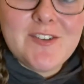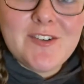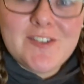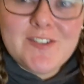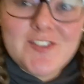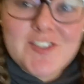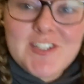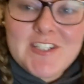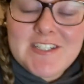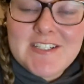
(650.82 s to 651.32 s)

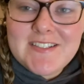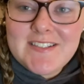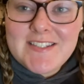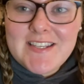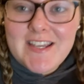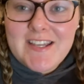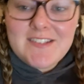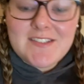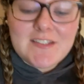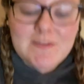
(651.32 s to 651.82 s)
grilled cheese
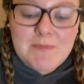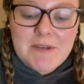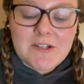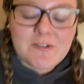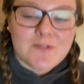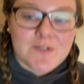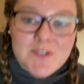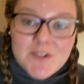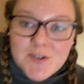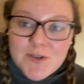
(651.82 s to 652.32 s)
and tomato
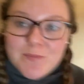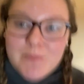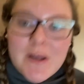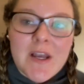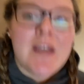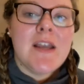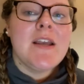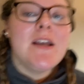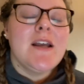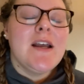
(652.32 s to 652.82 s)
soup.
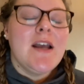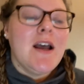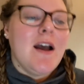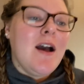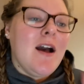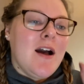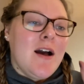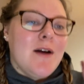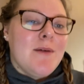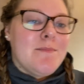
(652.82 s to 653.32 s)

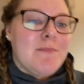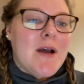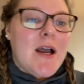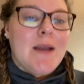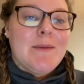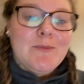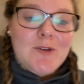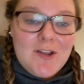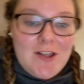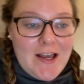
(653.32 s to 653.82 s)
Um,
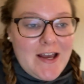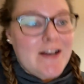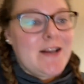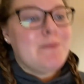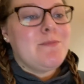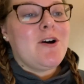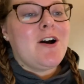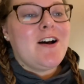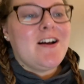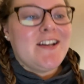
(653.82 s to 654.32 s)
I'm glad I
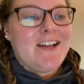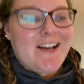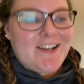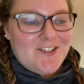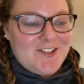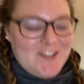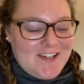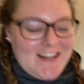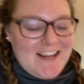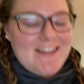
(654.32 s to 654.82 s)
bought
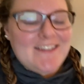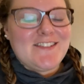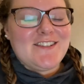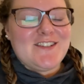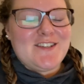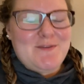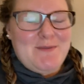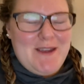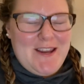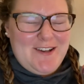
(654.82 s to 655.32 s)
extra cans of
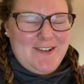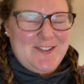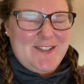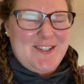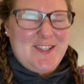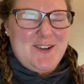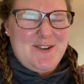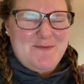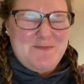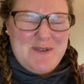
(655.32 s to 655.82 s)
tomato
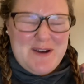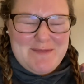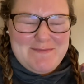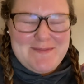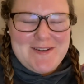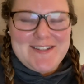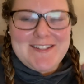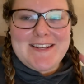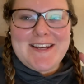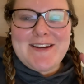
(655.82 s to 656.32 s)
soup on
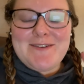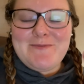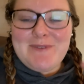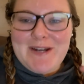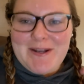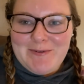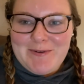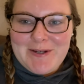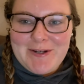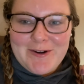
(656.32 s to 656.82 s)
Monday when
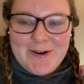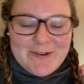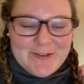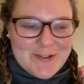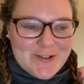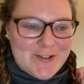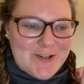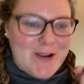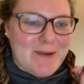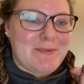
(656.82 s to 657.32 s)
I went
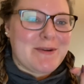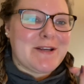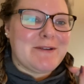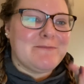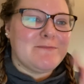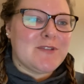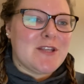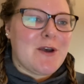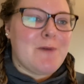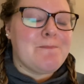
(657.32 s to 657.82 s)
grocery shopping.
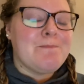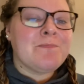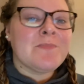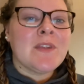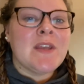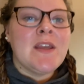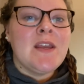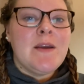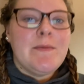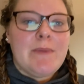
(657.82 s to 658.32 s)
So
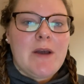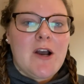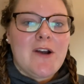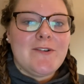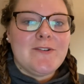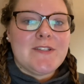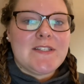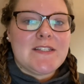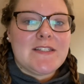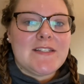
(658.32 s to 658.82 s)

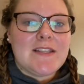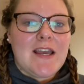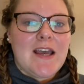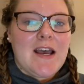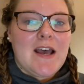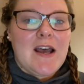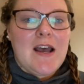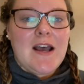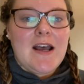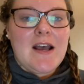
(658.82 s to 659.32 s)
about
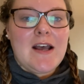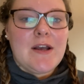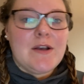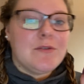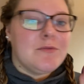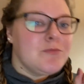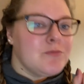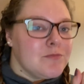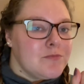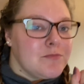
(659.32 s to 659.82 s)
uh,
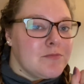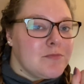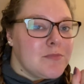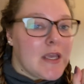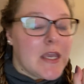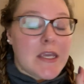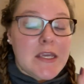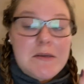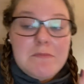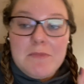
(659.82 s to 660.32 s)

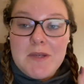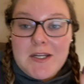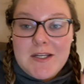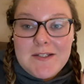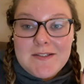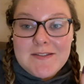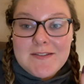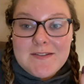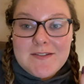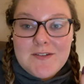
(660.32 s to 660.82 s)
eight
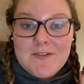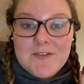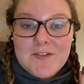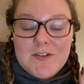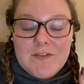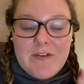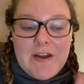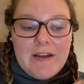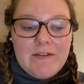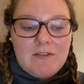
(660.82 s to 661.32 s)
minutes till
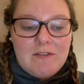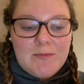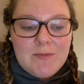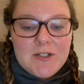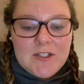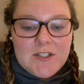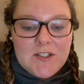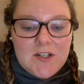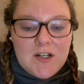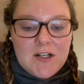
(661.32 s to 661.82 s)
Survivor, I'm
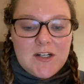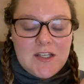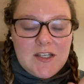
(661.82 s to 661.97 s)
gonna start